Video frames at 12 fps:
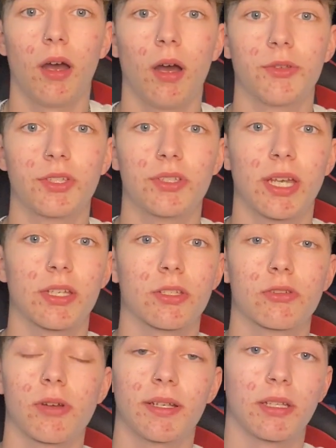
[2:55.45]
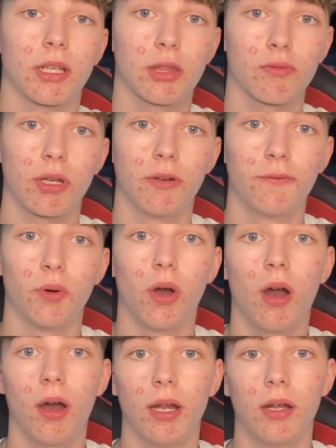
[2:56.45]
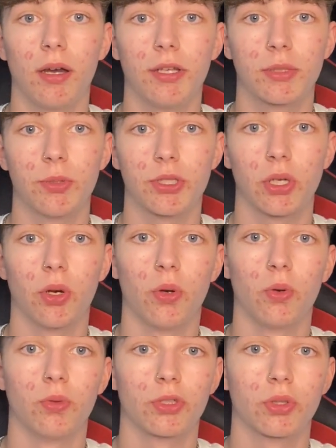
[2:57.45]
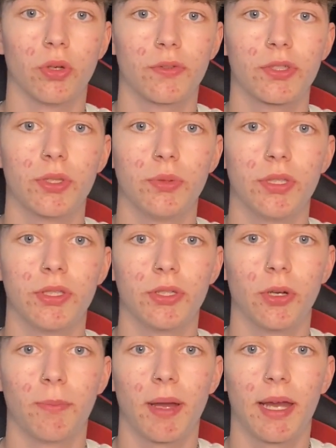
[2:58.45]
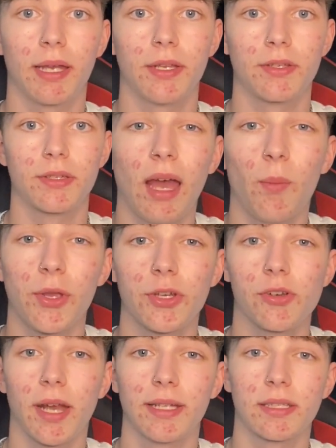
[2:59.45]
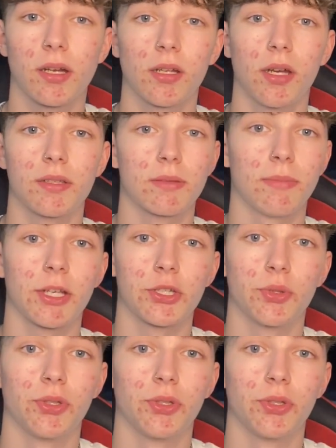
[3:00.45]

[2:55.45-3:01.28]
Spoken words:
I would suggest creating 3 or 4 highlights, which are all sort of suited to your page. And when you're creating these highlights, make sure